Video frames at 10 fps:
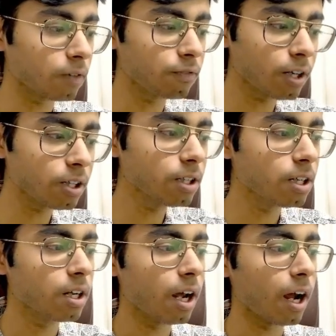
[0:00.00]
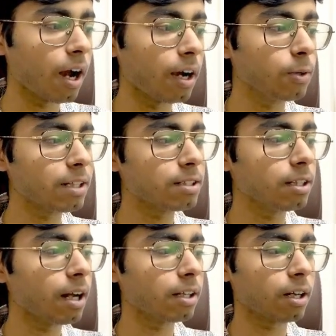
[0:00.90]
flutter and you can see
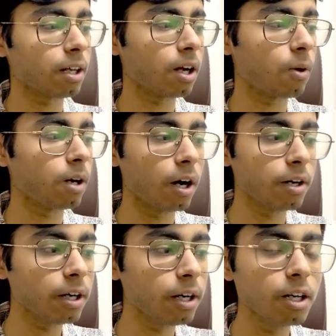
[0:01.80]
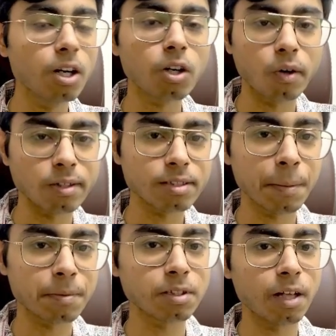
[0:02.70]
that there are around 100
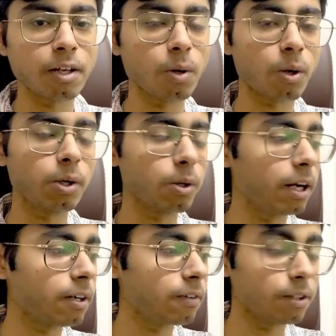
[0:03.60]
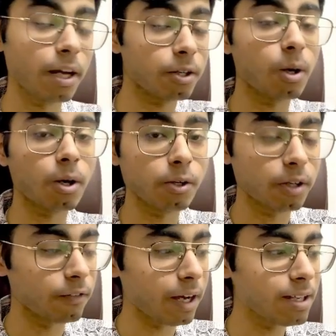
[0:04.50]
concepts that you are going to get that you are going to
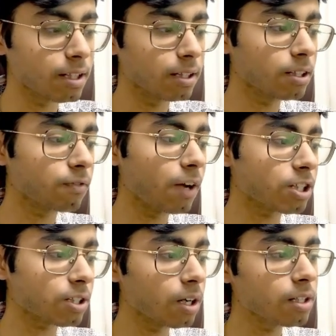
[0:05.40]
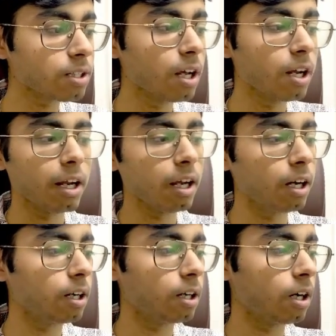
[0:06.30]
revise in this flashcards
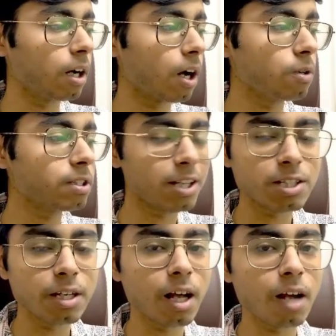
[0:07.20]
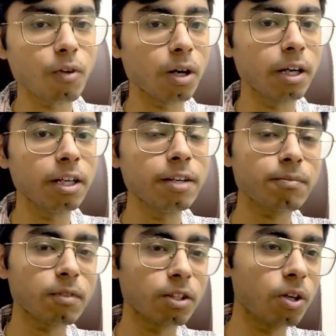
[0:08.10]
uh, around 16 i have already
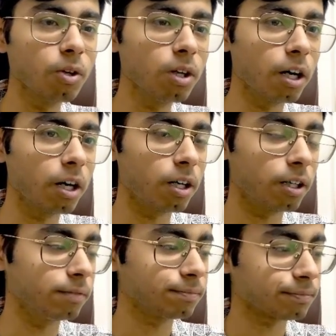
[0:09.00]
you know uh,